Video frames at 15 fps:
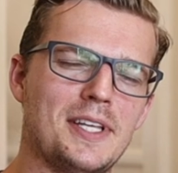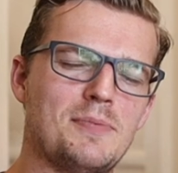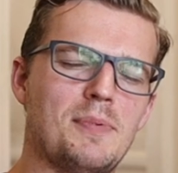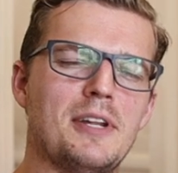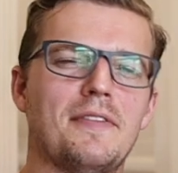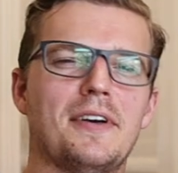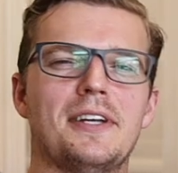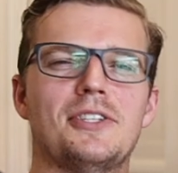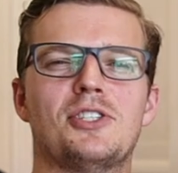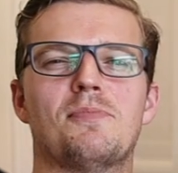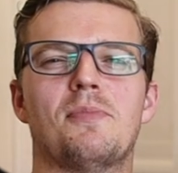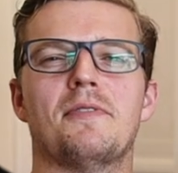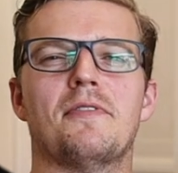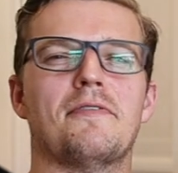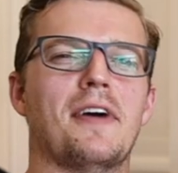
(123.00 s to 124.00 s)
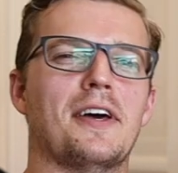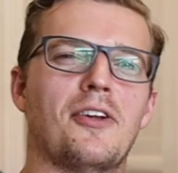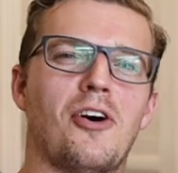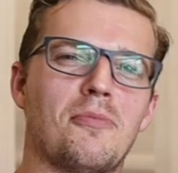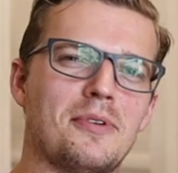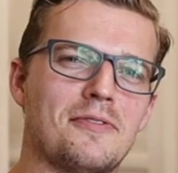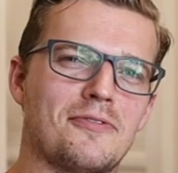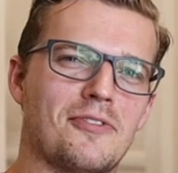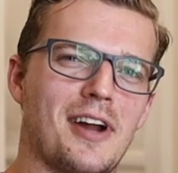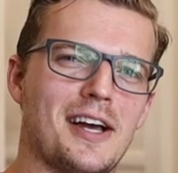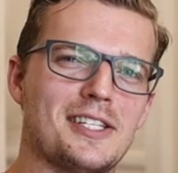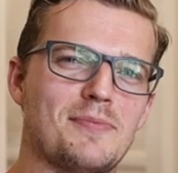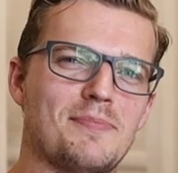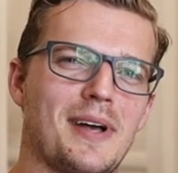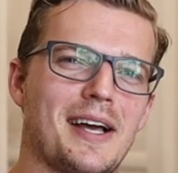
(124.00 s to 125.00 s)
bit of a, just a bit of a fun hobby for
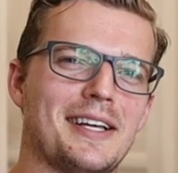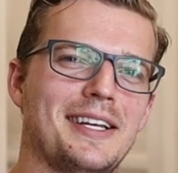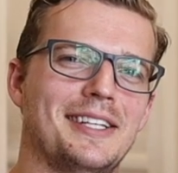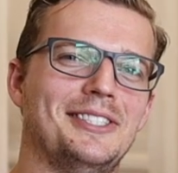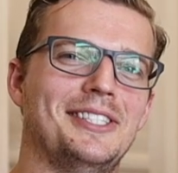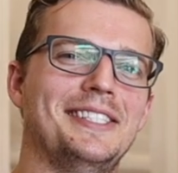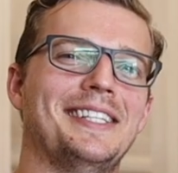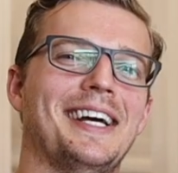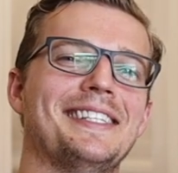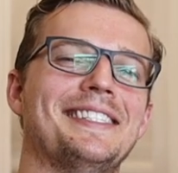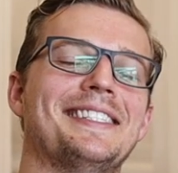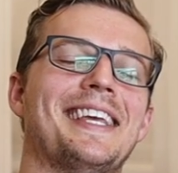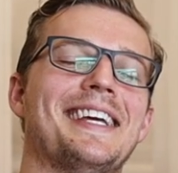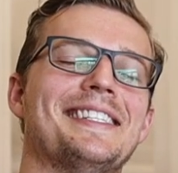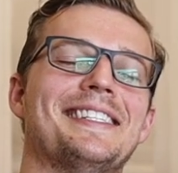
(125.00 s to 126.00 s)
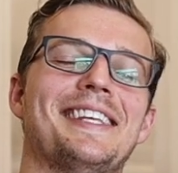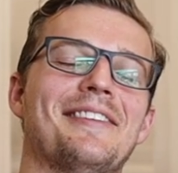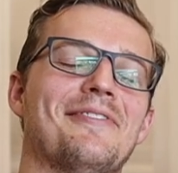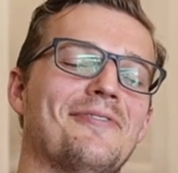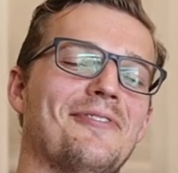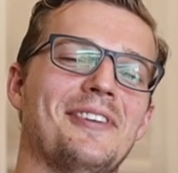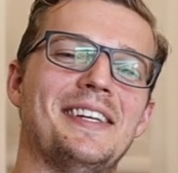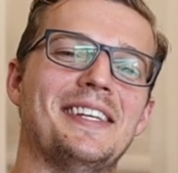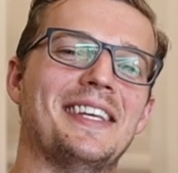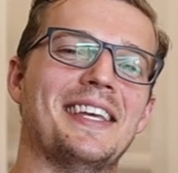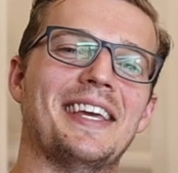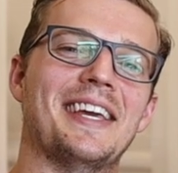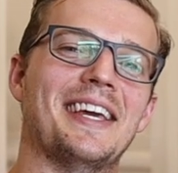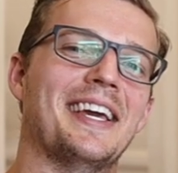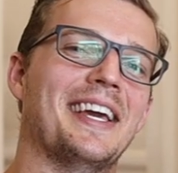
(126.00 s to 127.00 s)
us, but she does get set free
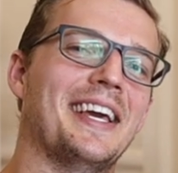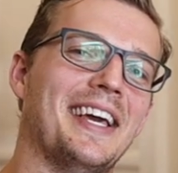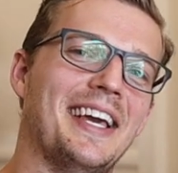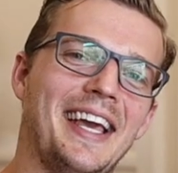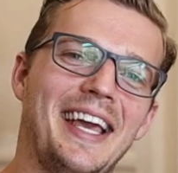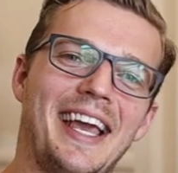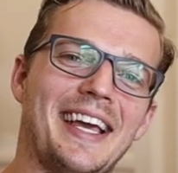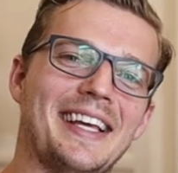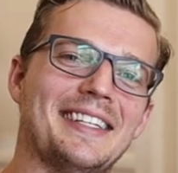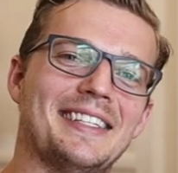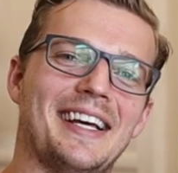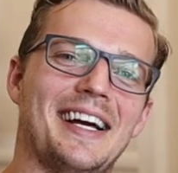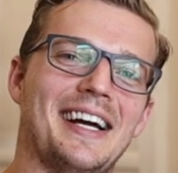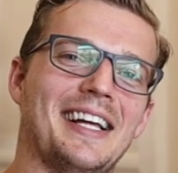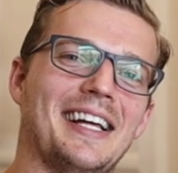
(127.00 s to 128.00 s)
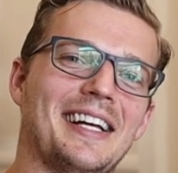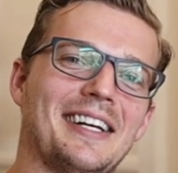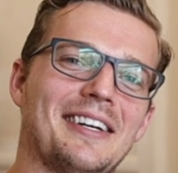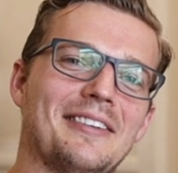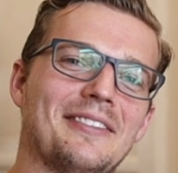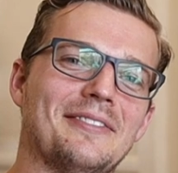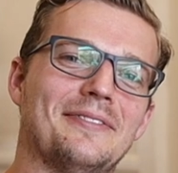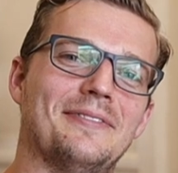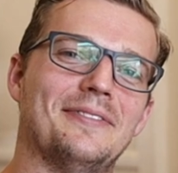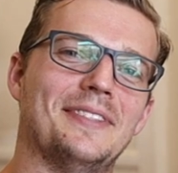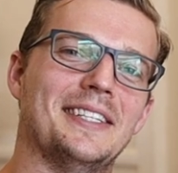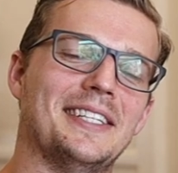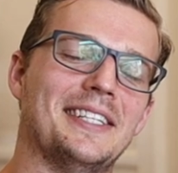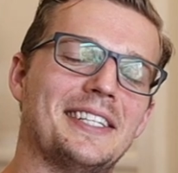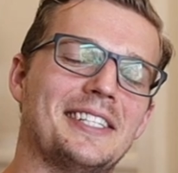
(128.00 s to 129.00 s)
here and
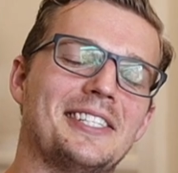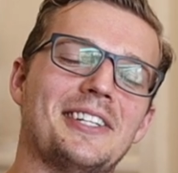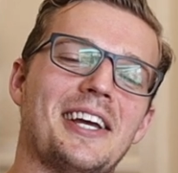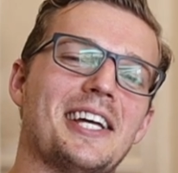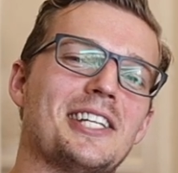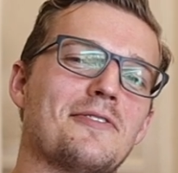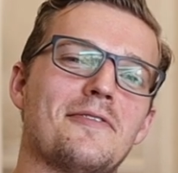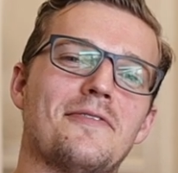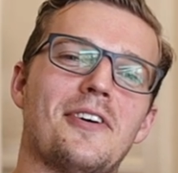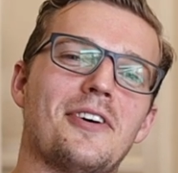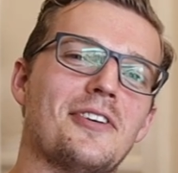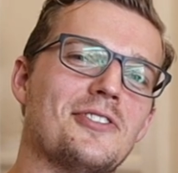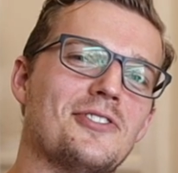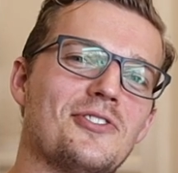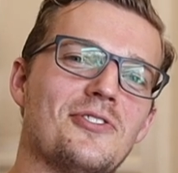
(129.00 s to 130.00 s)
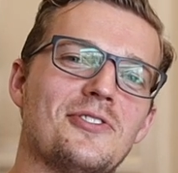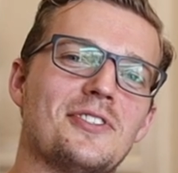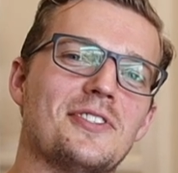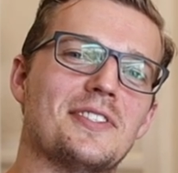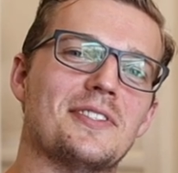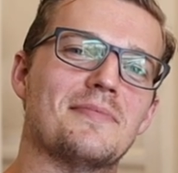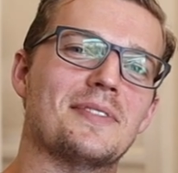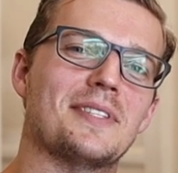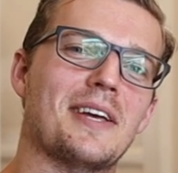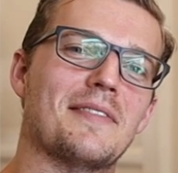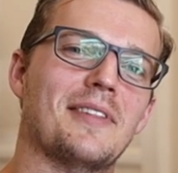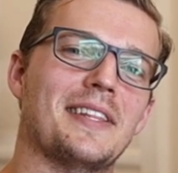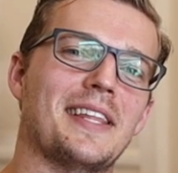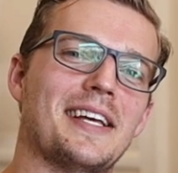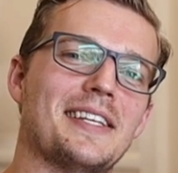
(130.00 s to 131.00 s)
in exchange for photo shoots and some
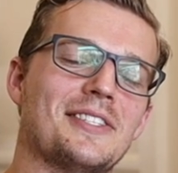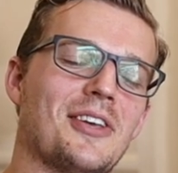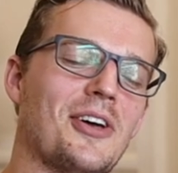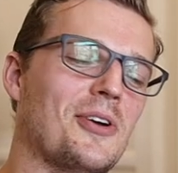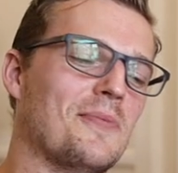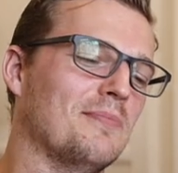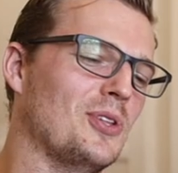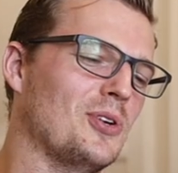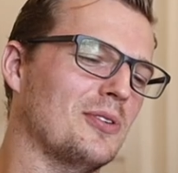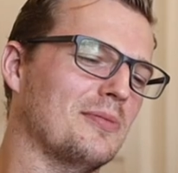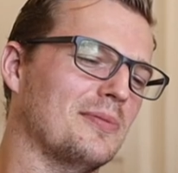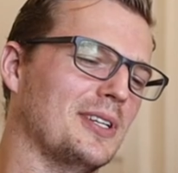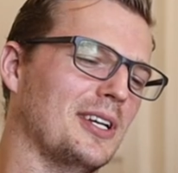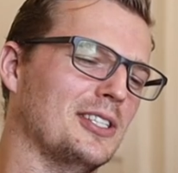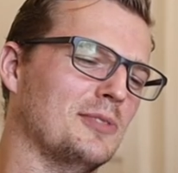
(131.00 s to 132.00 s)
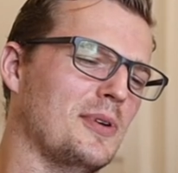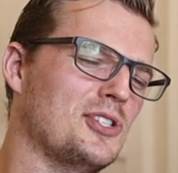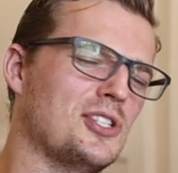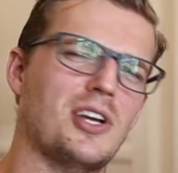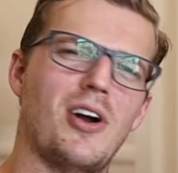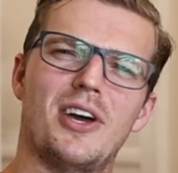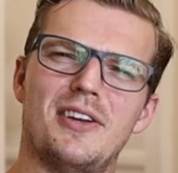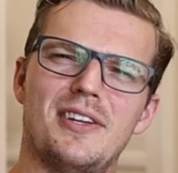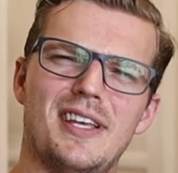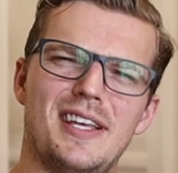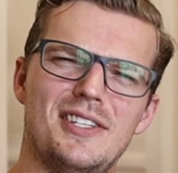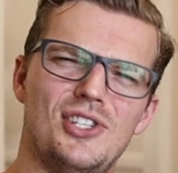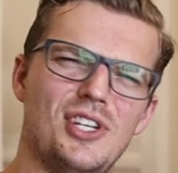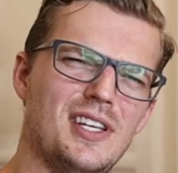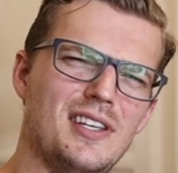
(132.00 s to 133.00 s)
stuff like that. So look, I suppose she kind of,
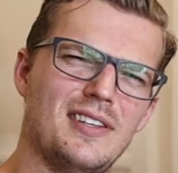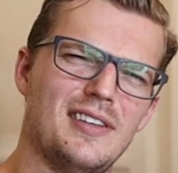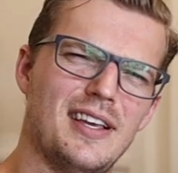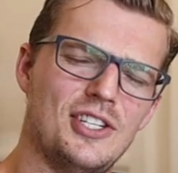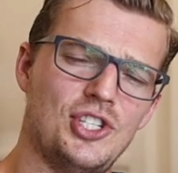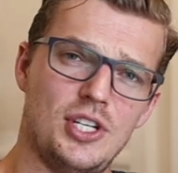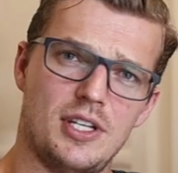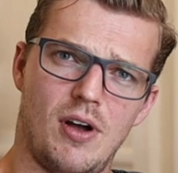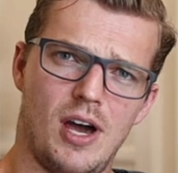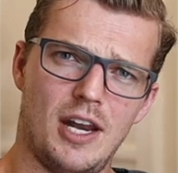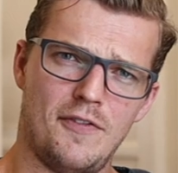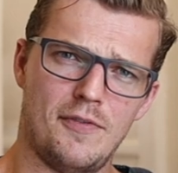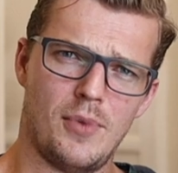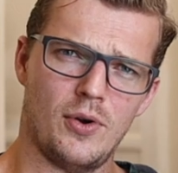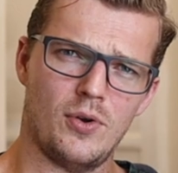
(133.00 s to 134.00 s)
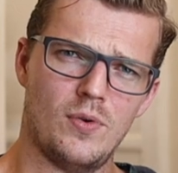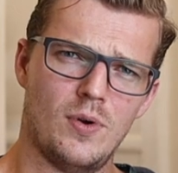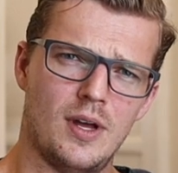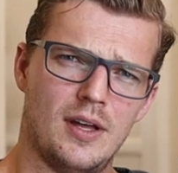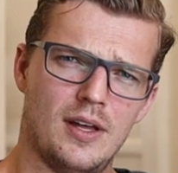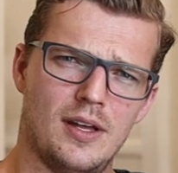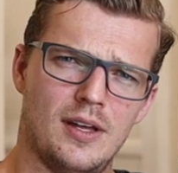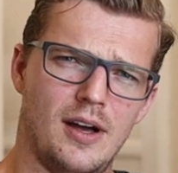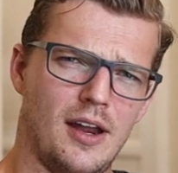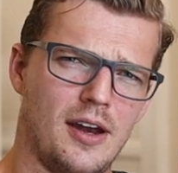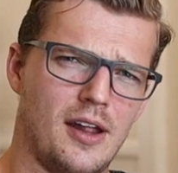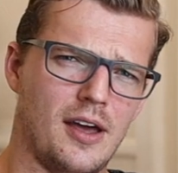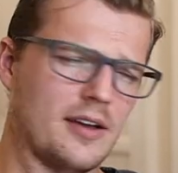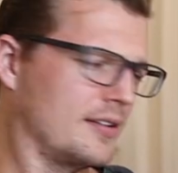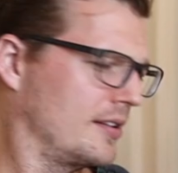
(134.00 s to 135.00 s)
is she kind of a model? I don't
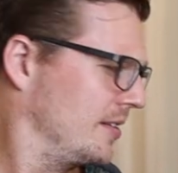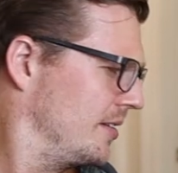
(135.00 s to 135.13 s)
know.